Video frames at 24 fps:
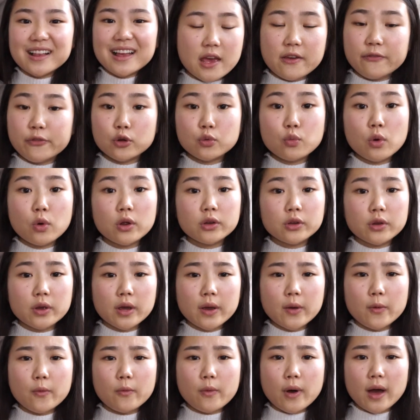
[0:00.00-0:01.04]
If you're
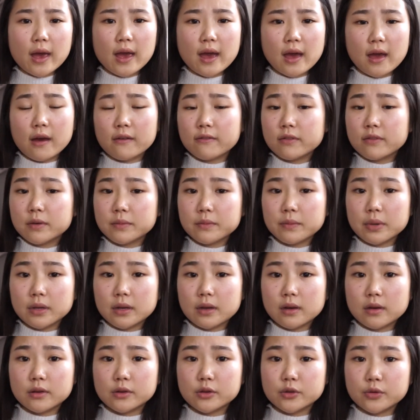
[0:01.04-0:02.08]
wondering why I haven't
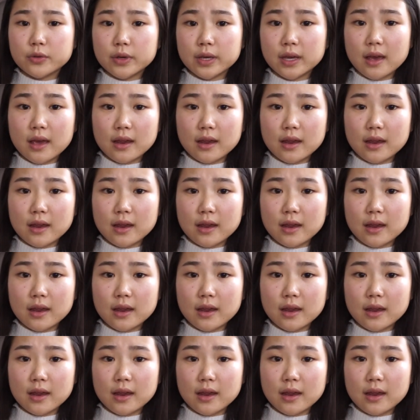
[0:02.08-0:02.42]
been doing